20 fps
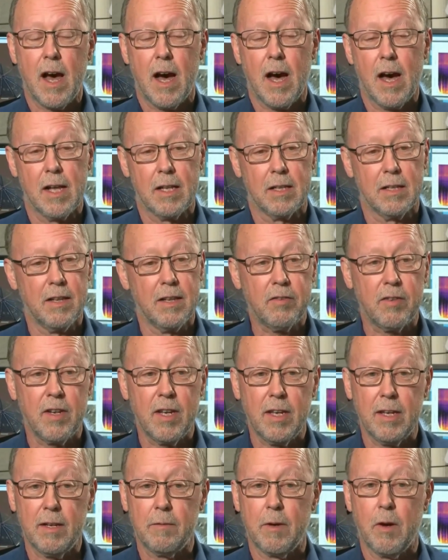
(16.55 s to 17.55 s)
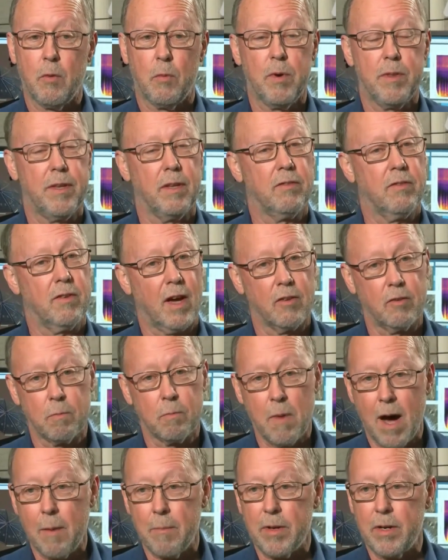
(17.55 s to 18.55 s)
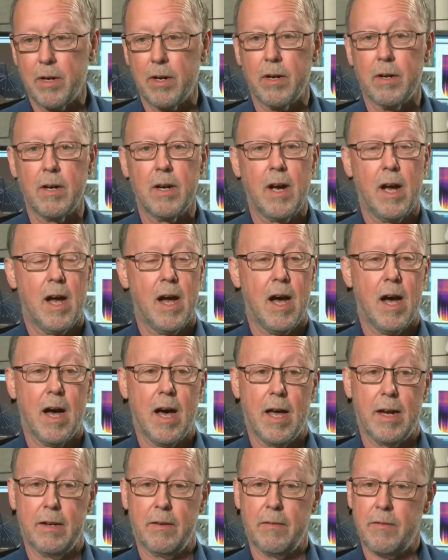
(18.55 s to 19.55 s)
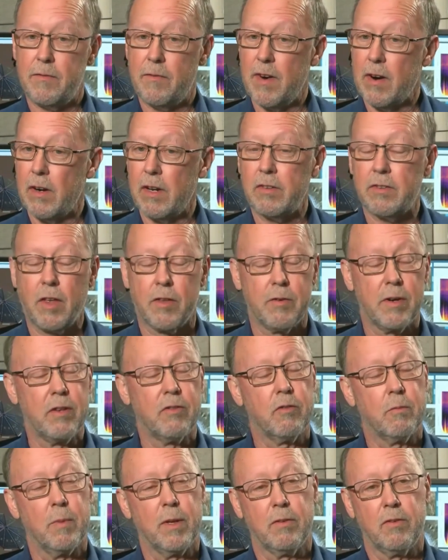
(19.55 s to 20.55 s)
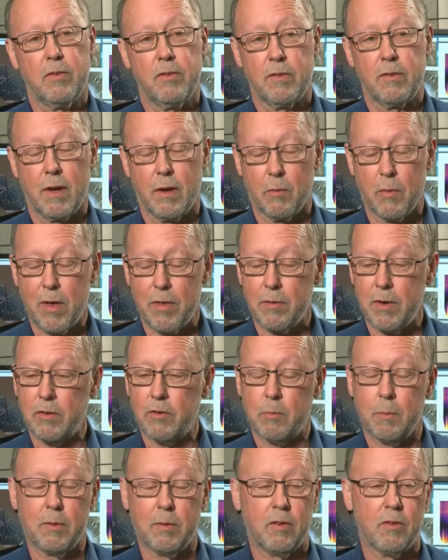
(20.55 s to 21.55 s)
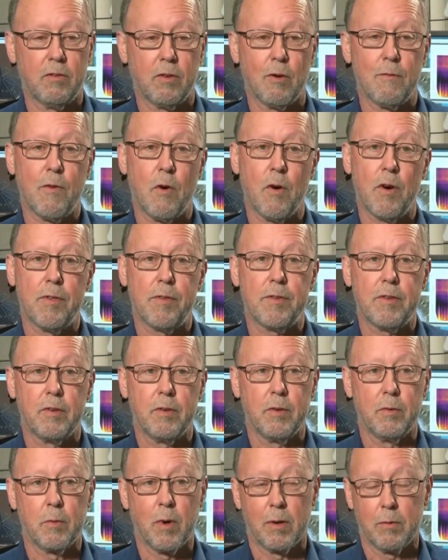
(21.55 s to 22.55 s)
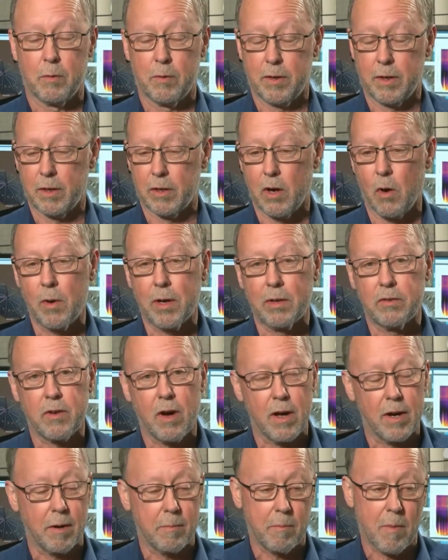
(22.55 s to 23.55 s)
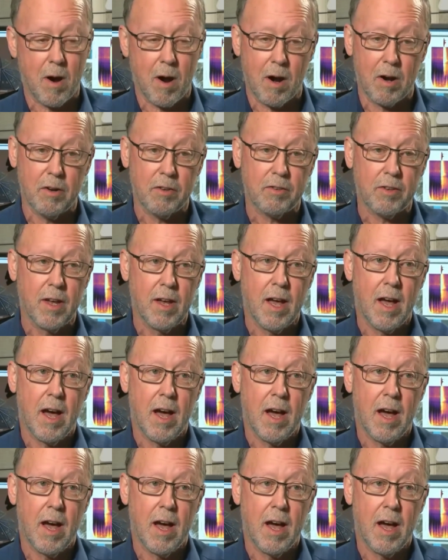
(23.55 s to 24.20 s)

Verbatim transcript: uh, listening with its seismometer and various other instruments, uh, weather instruments and so forth, to what the goings on on Mars.